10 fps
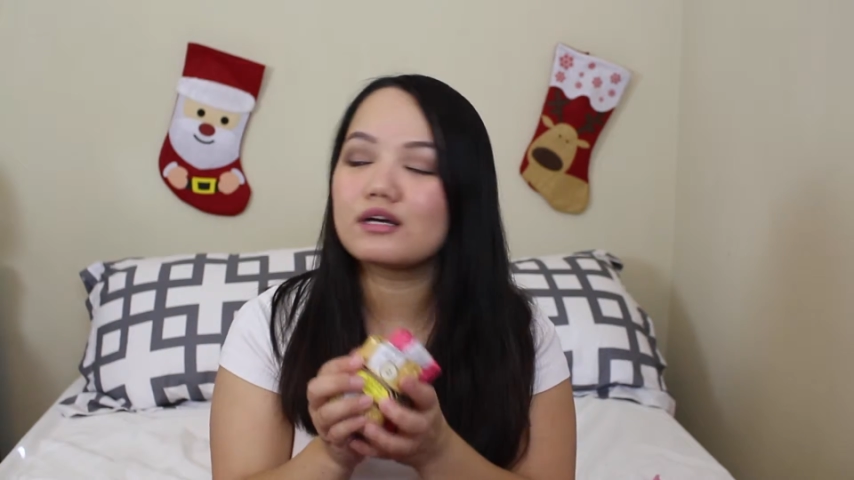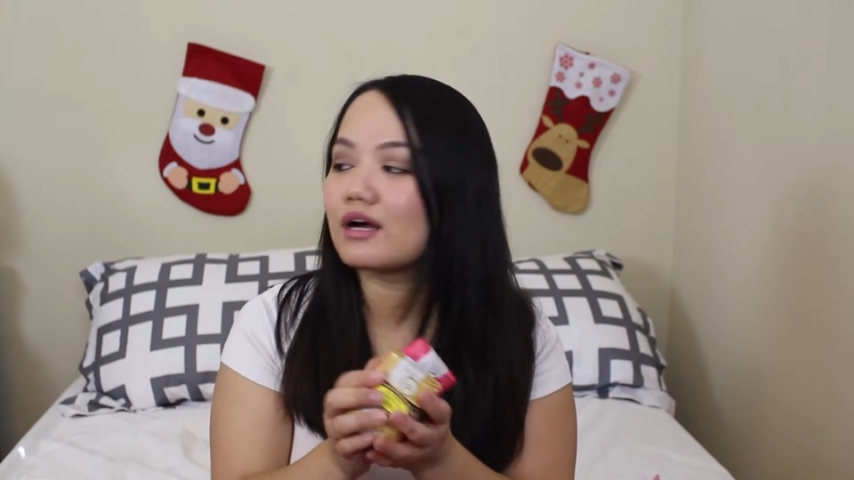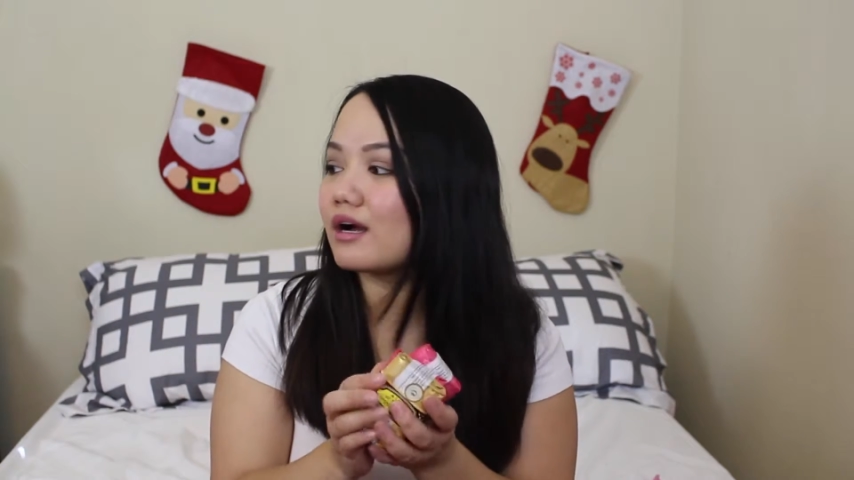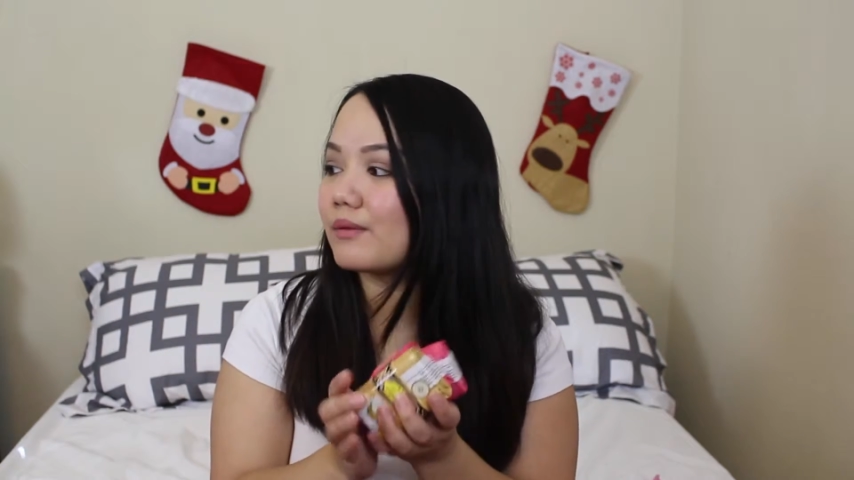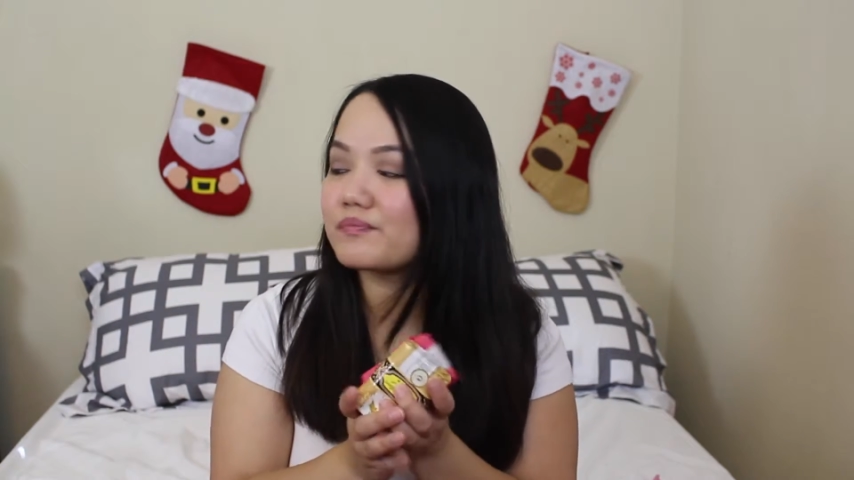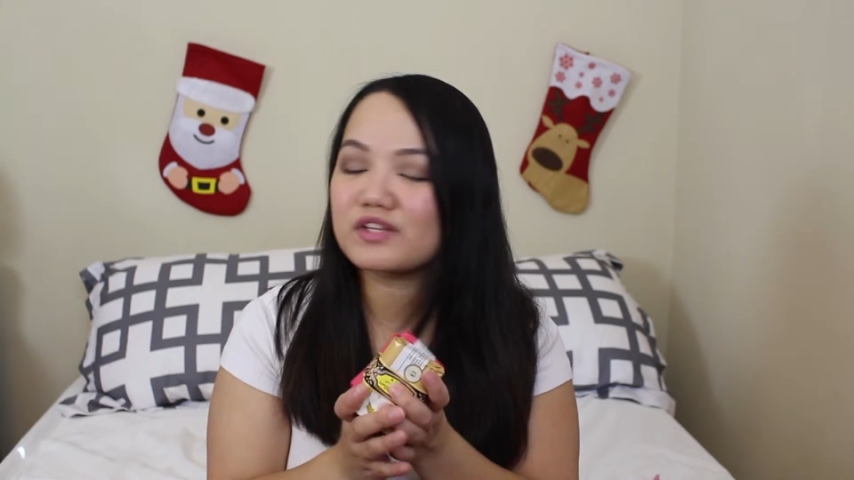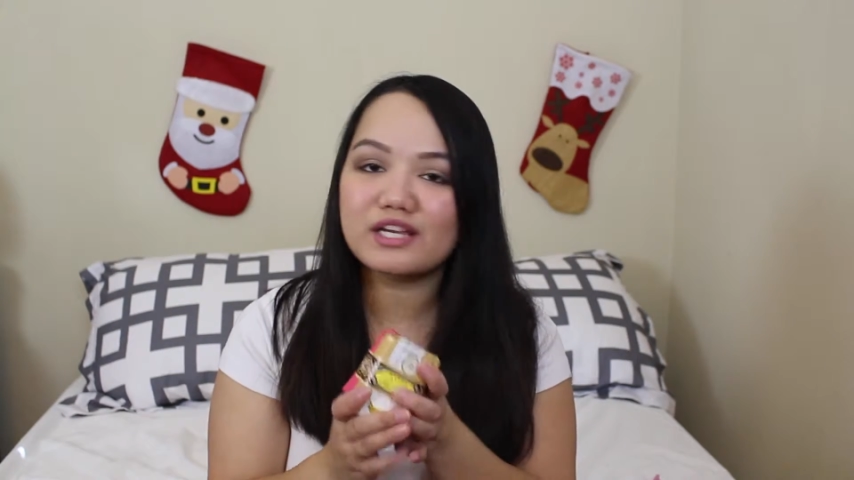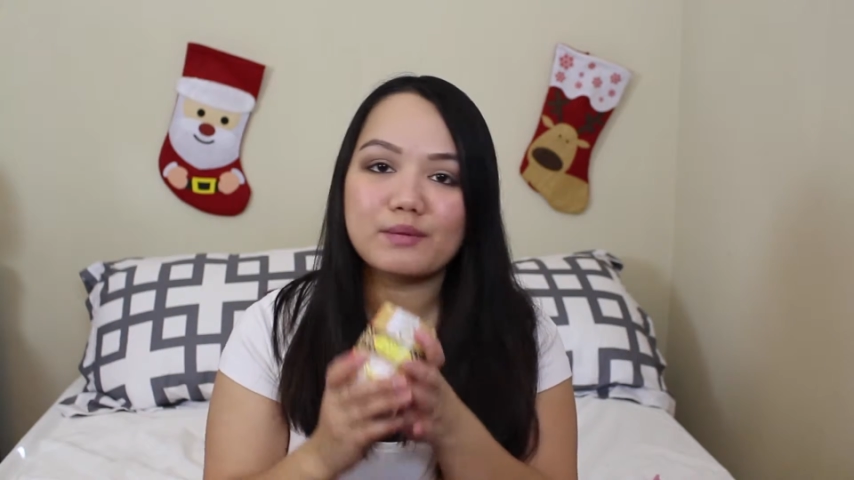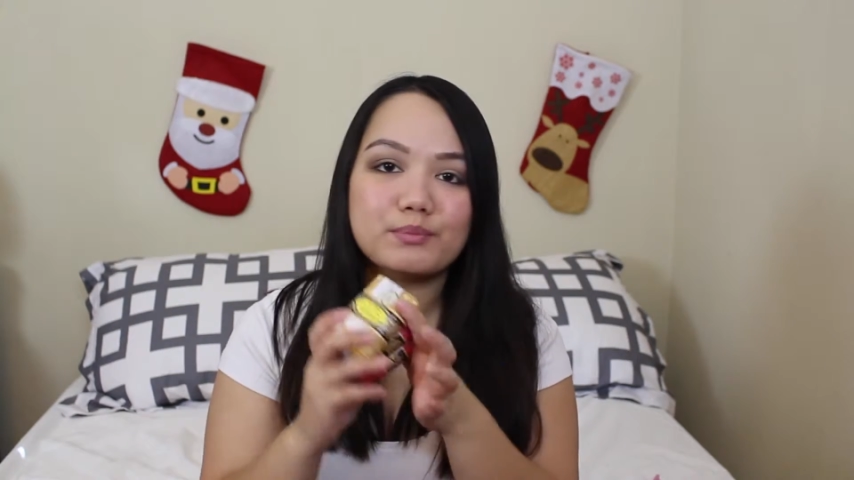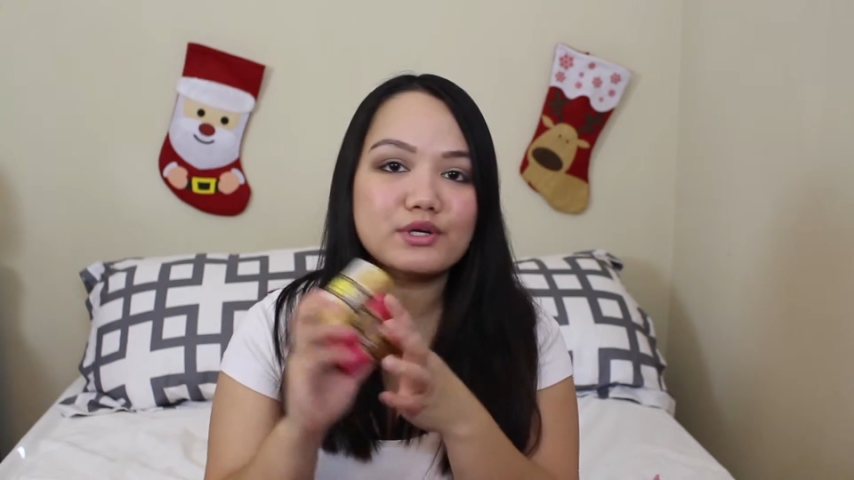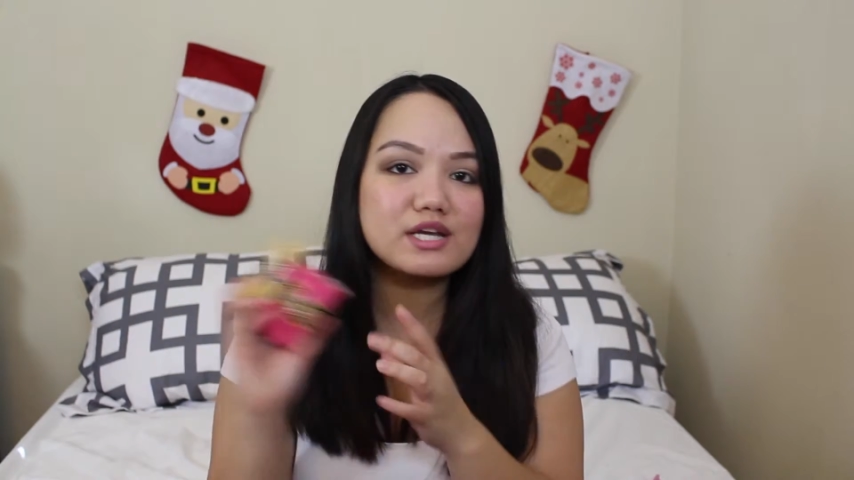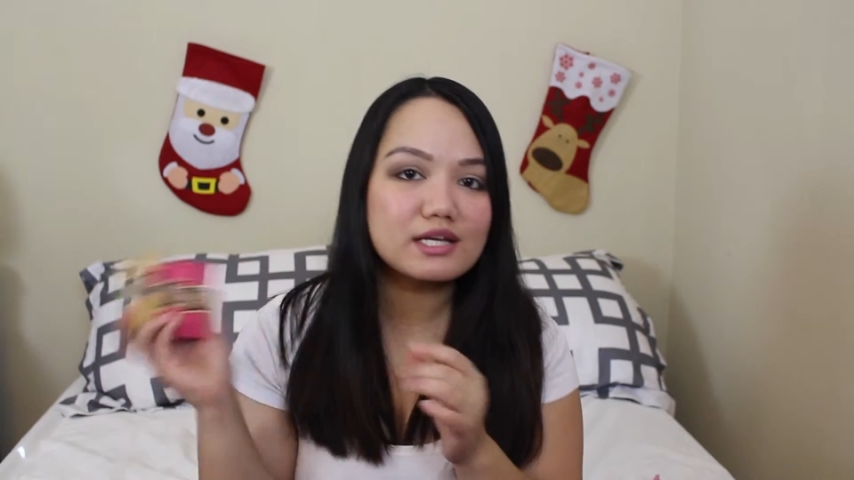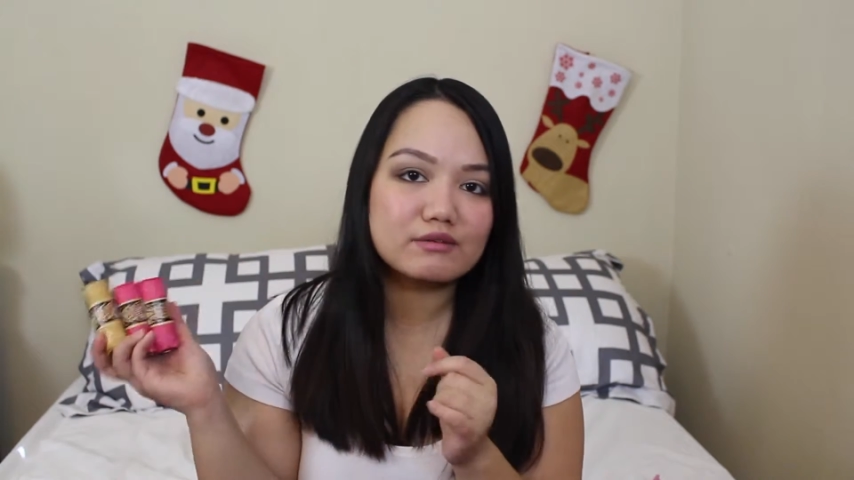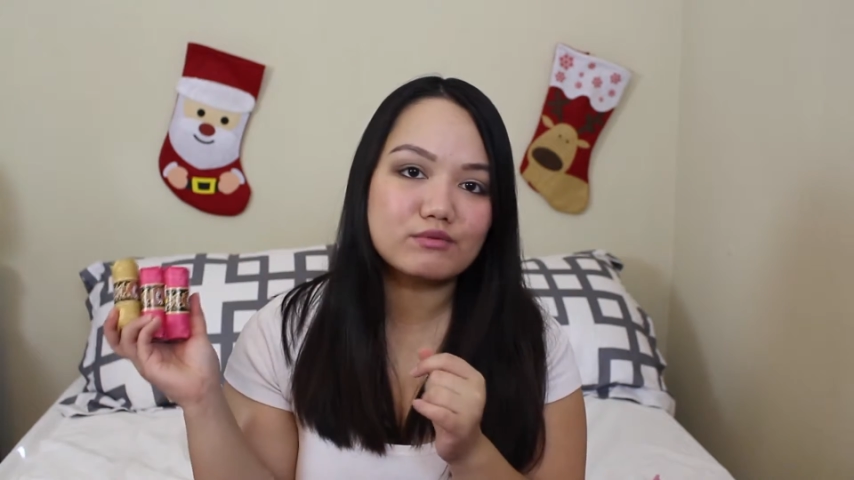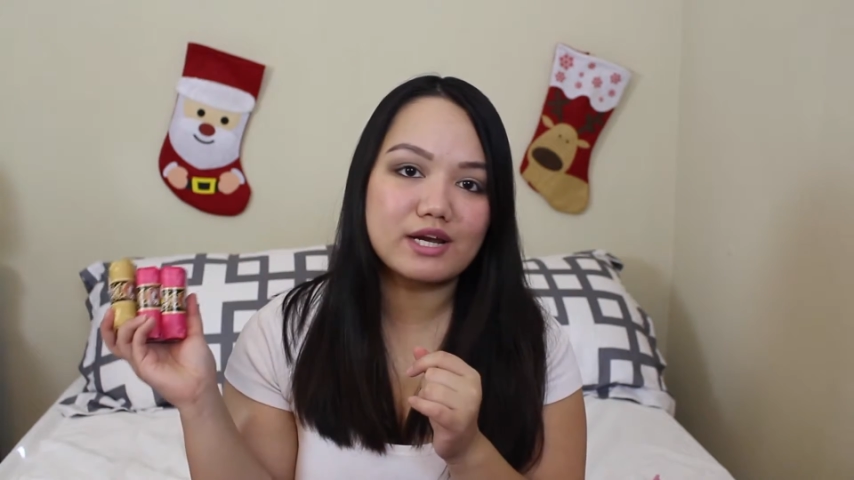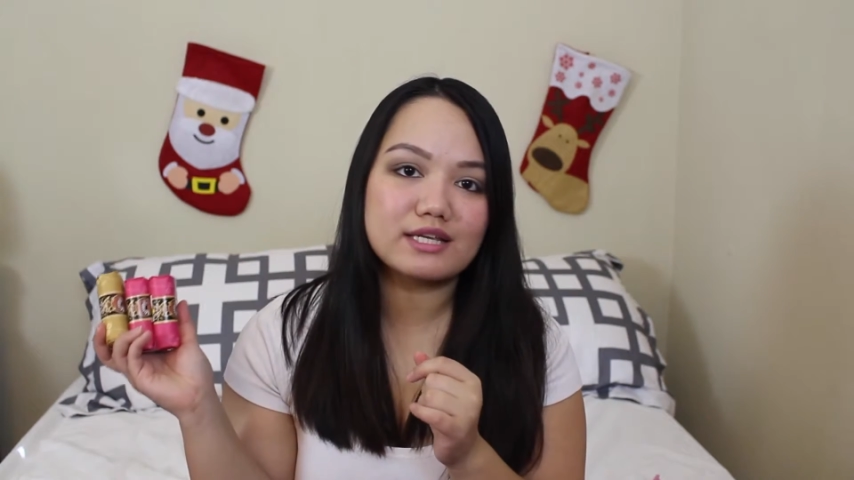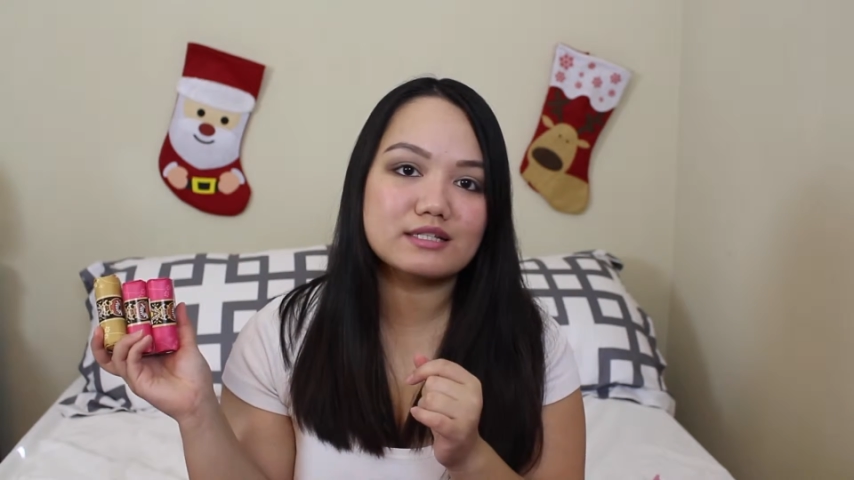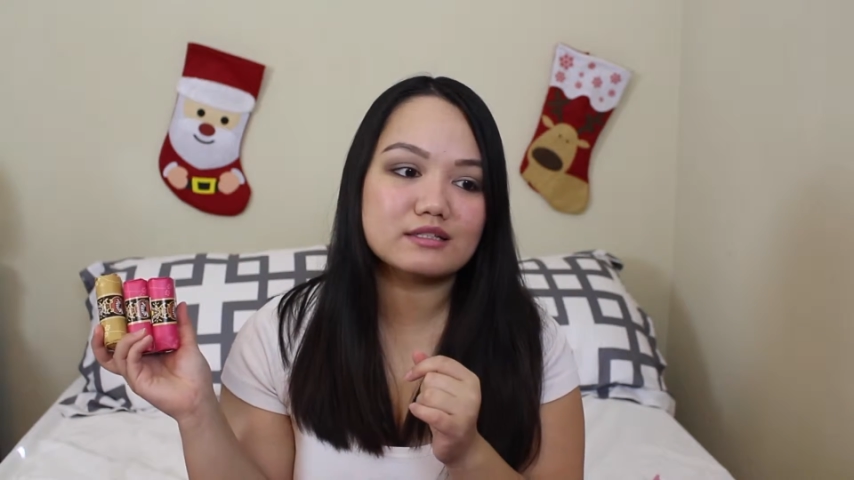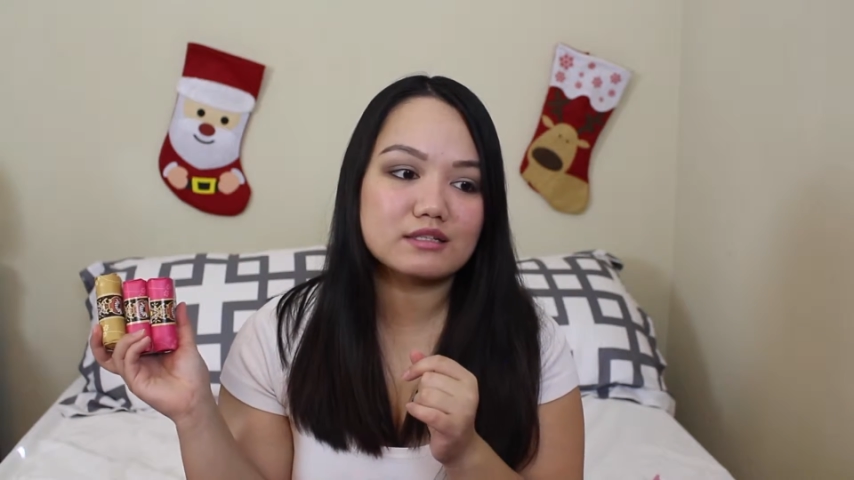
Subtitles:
And I put it right